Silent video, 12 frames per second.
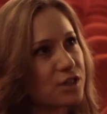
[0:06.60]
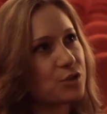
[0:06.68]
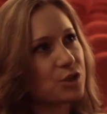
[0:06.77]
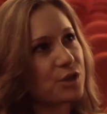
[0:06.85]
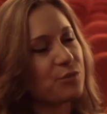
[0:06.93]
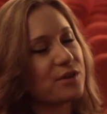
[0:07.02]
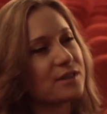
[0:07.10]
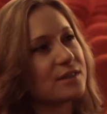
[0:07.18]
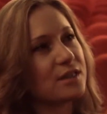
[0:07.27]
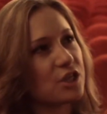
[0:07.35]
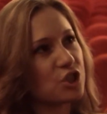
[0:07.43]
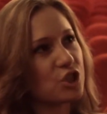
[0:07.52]
Grand Suchet with
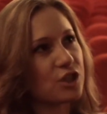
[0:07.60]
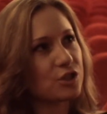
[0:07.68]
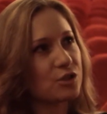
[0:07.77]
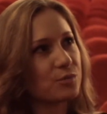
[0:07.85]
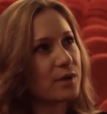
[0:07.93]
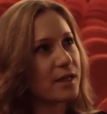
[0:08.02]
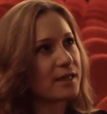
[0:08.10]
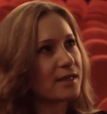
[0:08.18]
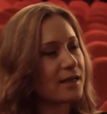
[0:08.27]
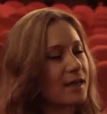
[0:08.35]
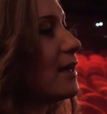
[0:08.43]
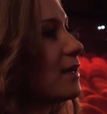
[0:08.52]
Dutch National
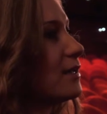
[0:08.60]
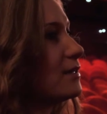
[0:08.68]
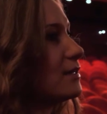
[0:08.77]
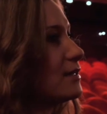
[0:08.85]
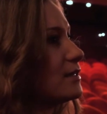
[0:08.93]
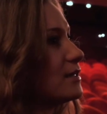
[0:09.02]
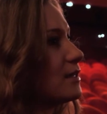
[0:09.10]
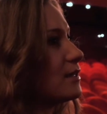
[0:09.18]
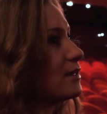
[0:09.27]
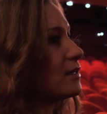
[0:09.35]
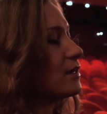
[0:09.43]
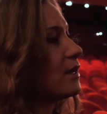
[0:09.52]
Ballet, and
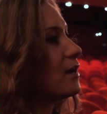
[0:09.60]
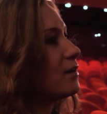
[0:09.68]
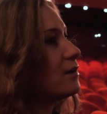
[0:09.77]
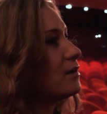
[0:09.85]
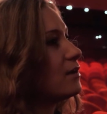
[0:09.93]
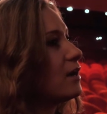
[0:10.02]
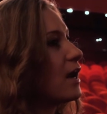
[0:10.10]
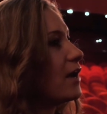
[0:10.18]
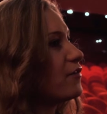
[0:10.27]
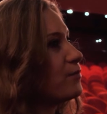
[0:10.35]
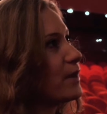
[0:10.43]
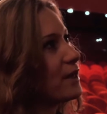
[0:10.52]
I
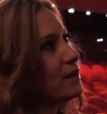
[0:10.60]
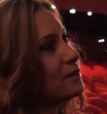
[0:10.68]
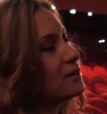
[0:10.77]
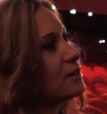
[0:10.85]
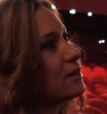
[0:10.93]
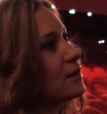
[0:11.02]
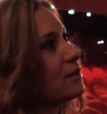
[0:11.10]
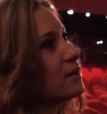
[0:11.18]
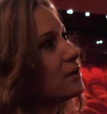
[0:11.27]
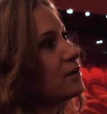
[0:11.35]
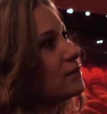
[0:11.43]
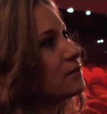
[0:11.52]
have made
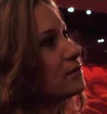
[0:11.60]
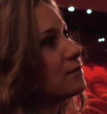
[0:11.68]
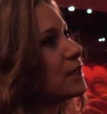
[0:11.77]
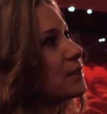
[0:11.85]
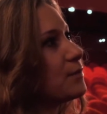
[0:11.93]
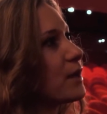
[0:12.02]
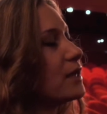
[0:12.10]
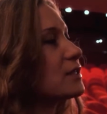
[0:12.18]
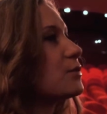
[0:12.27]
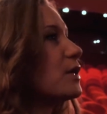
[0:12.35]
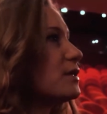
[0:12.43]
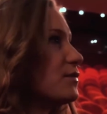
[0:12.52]
in the
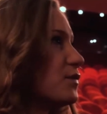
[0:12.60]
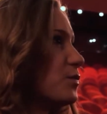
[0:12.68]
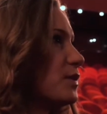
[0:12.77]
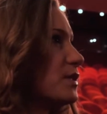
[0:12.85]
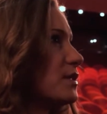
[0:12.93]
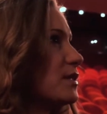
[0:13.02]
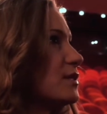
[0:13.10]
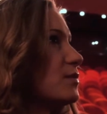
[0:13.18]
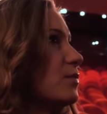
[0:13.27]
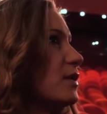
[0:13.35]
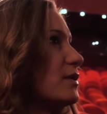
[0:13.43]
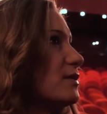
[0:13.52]
past quite a few pieces,
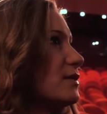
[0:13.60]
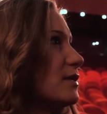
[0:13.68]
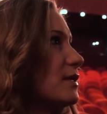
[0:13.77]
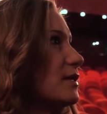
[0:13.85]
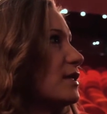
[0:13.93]
but